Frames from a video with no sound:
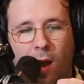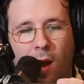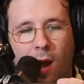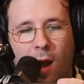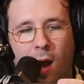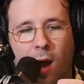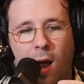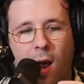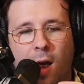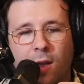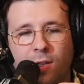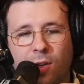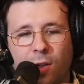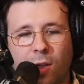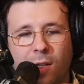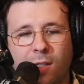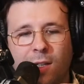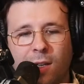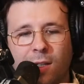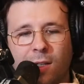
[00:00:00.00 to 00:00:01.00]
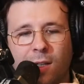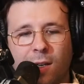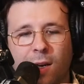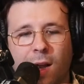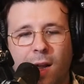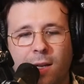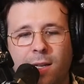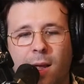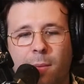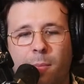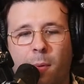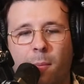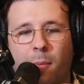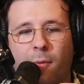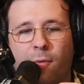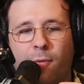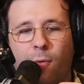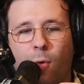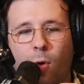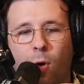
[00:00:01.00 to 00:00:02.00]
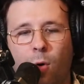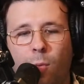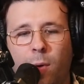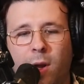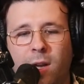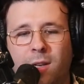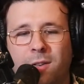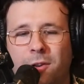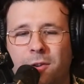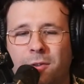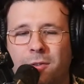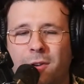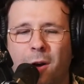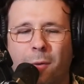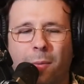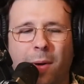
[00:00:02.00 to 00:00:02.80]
So let's get to the night date. But before we do,